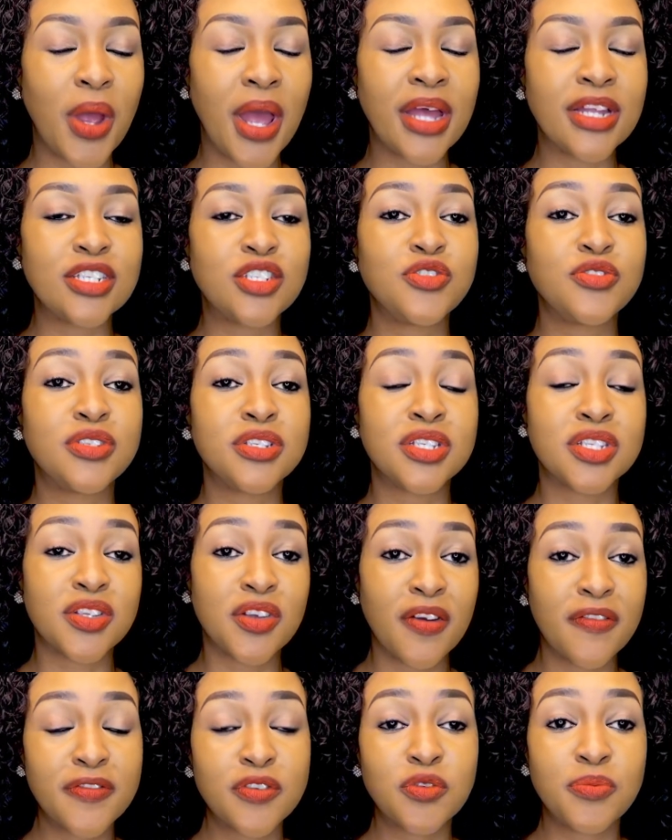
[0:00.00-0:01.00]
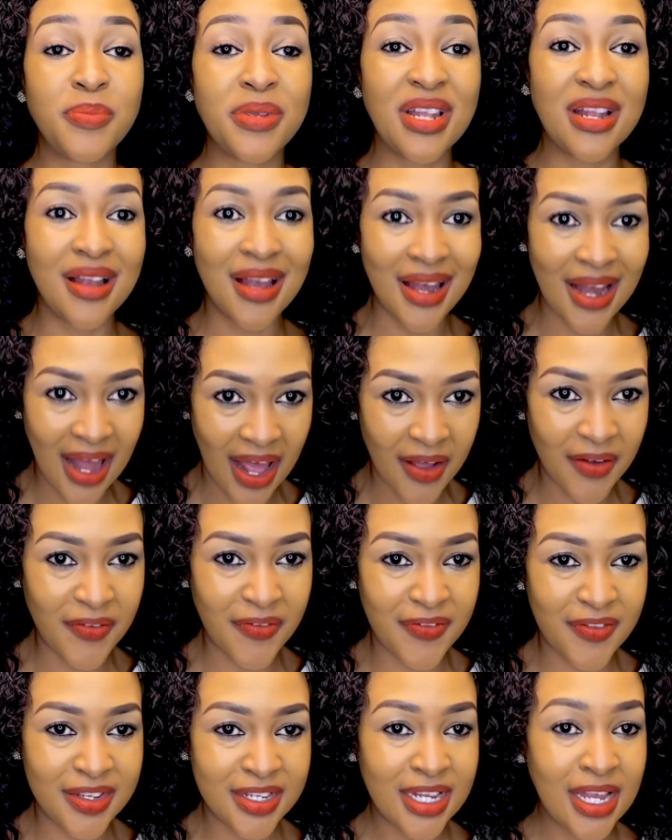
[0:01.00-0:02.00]
and you deserve to be
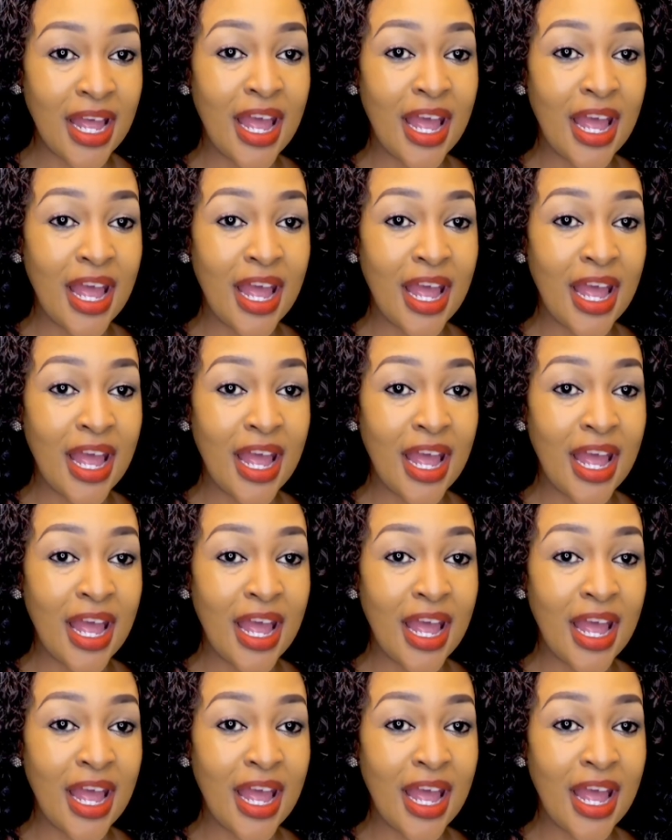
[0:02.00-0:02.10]
loved